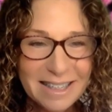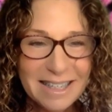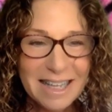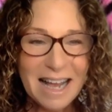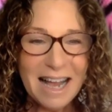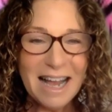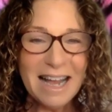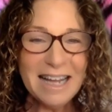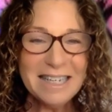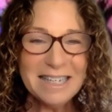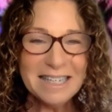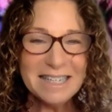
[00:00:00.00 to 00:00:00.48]

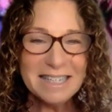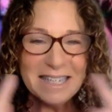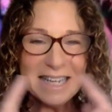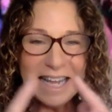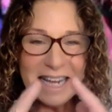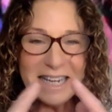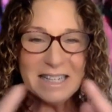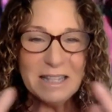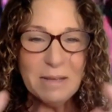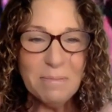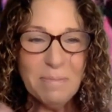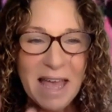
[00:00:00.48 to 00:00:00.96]
I just
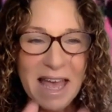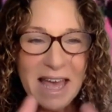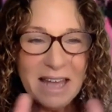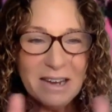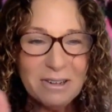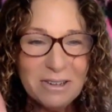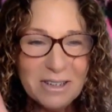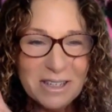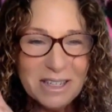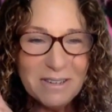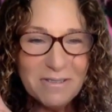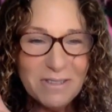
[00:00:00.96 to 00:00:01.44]
like the
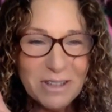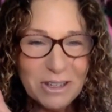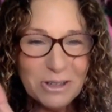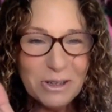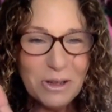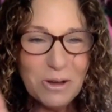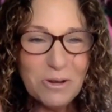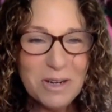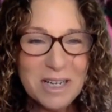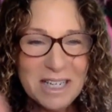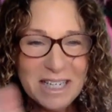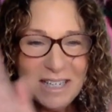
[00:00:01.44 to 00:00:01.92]
petals of the
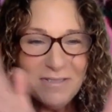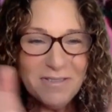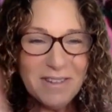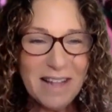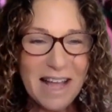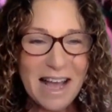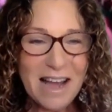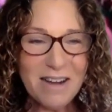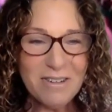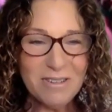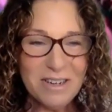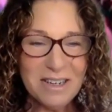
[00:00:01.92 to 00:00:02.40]
lotus
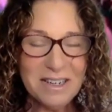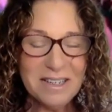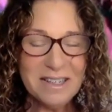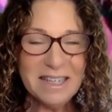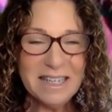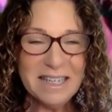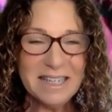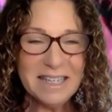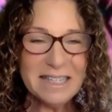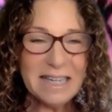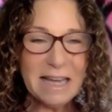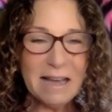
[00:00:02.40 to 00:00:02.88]
flower in
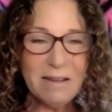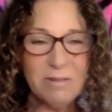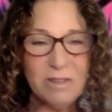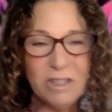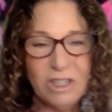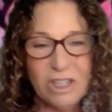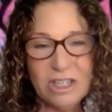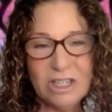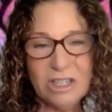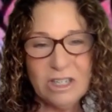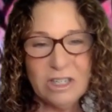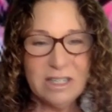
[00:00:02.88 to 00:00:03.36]
this. I was
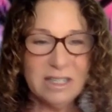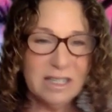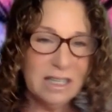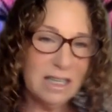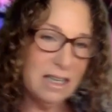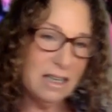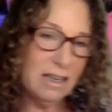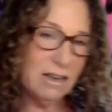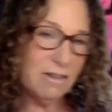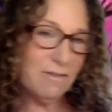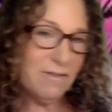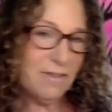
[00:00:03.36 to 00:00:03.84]
just
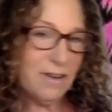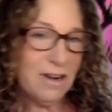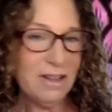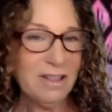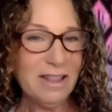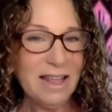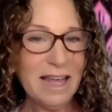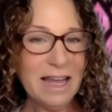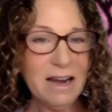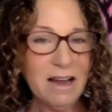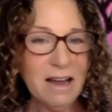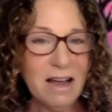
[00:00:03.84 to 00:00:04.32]
sitting in front of
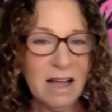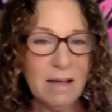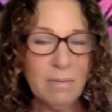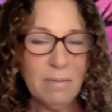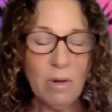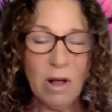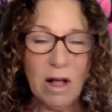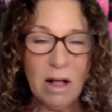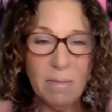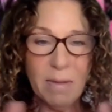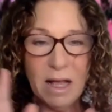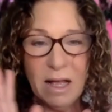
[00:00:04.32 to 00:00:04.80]
that
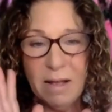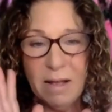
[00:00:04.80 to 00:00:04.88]
eyeball,